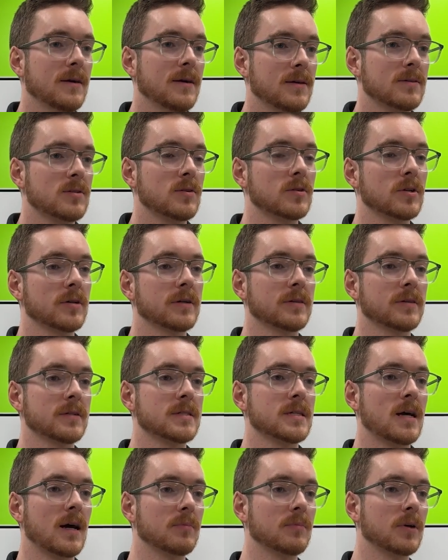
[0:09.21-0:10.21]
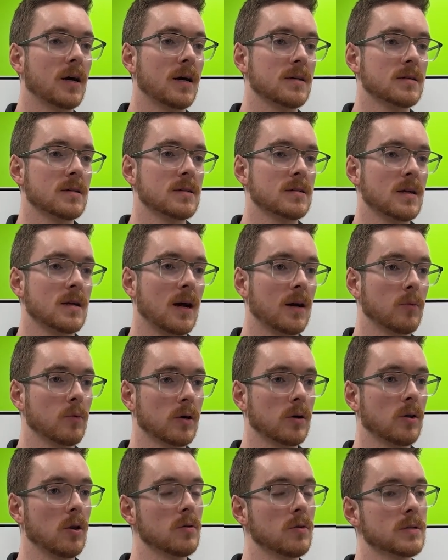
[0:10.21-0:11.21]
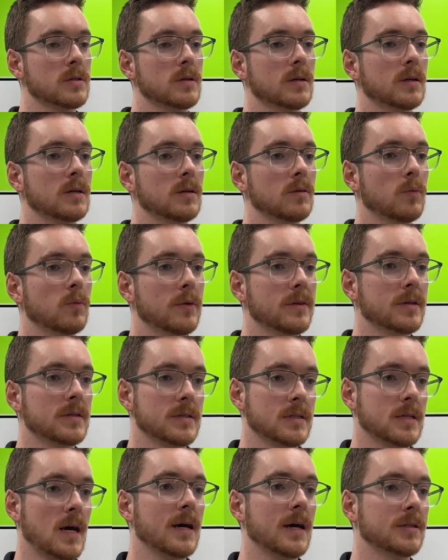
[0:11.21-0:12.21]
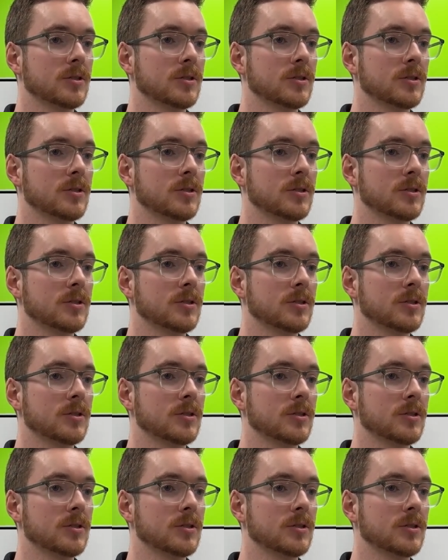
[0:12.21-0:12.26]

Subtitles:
So during the design process, I work closely with the design